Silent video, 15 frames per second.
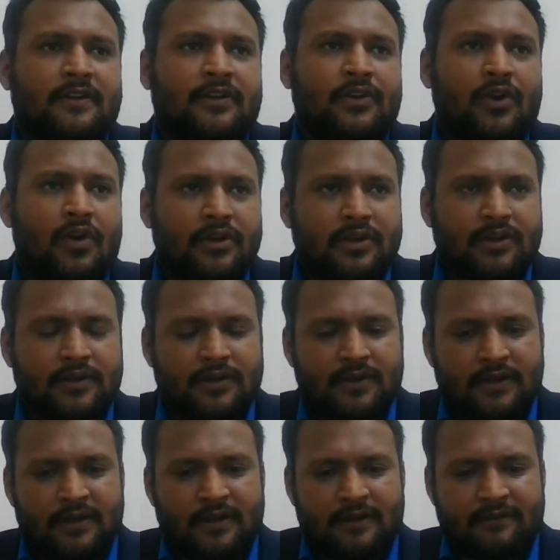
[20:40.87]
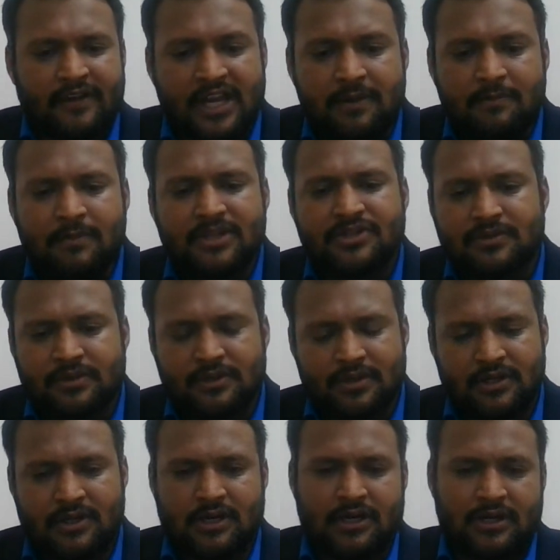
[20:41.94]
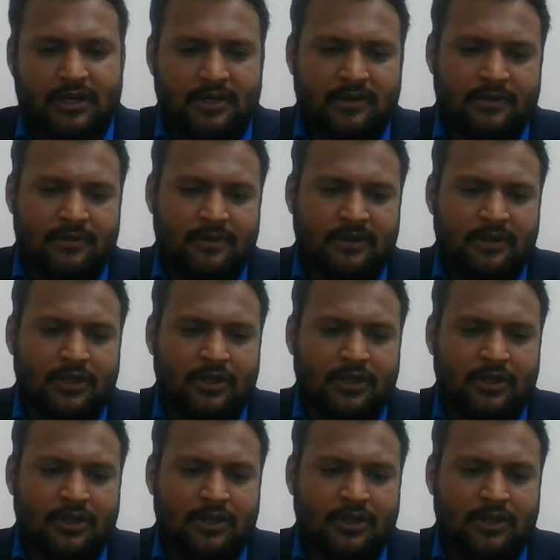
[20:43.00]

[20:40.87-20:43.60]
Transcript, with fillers: not very much uh,